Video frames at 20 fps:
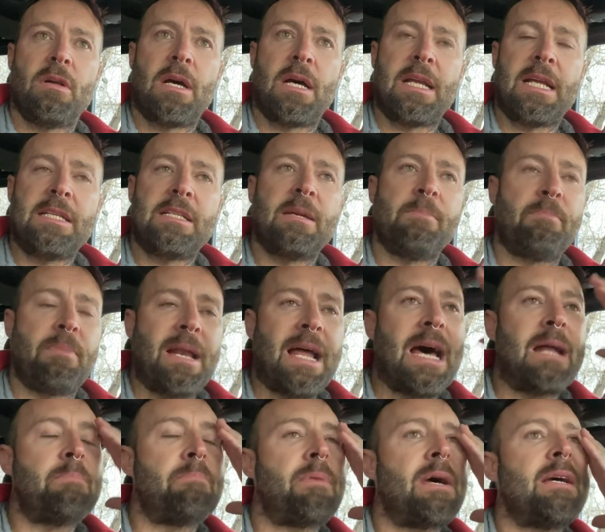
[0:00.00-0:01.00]
And eating
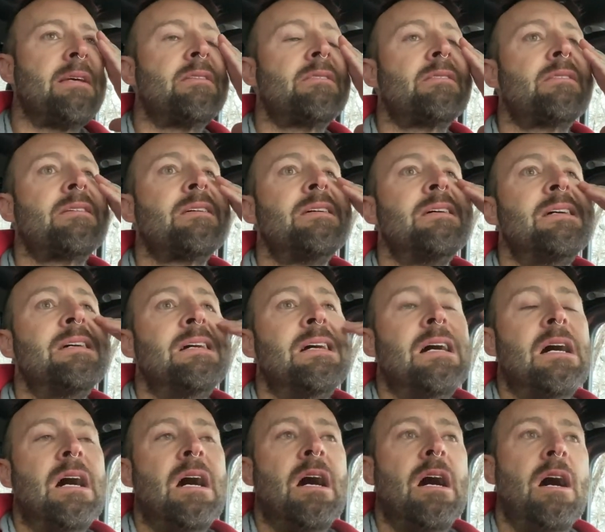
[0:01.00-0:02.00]
plant based,
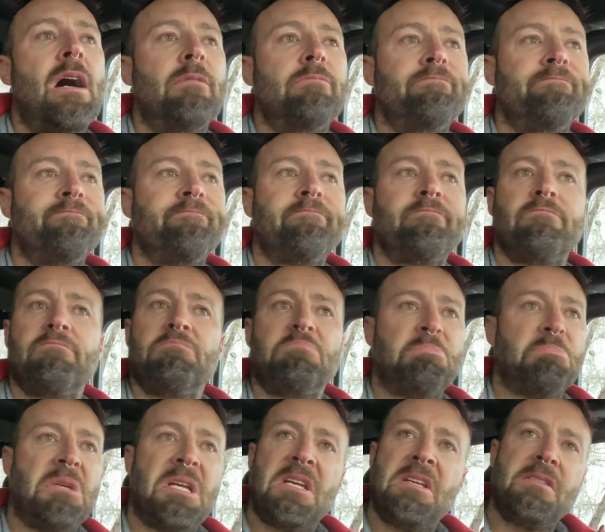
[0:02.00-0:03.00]
um,
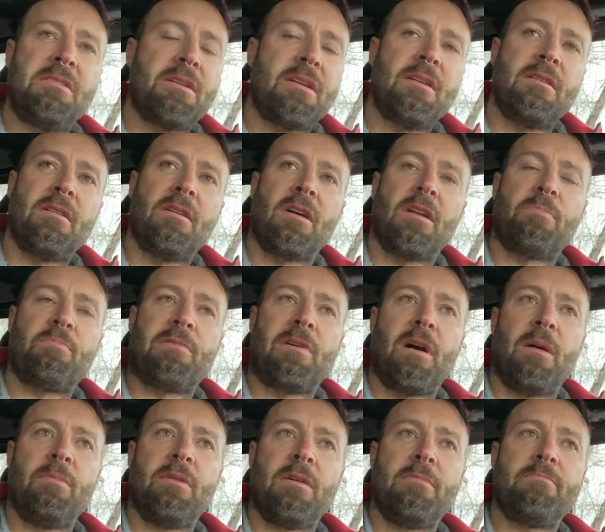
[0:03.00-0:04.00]
easy, not a
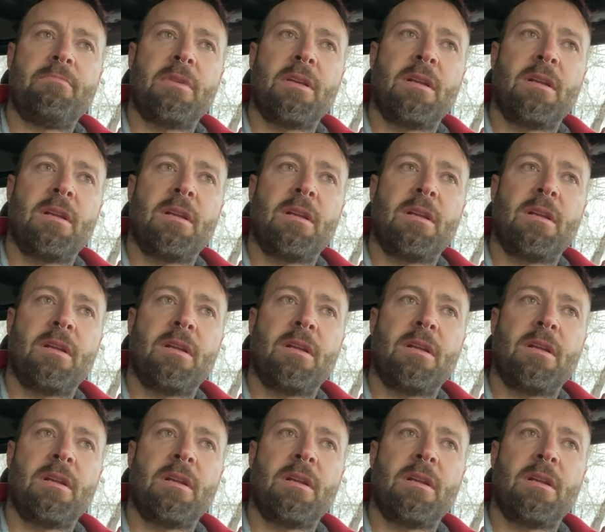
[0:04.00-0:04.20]
problem.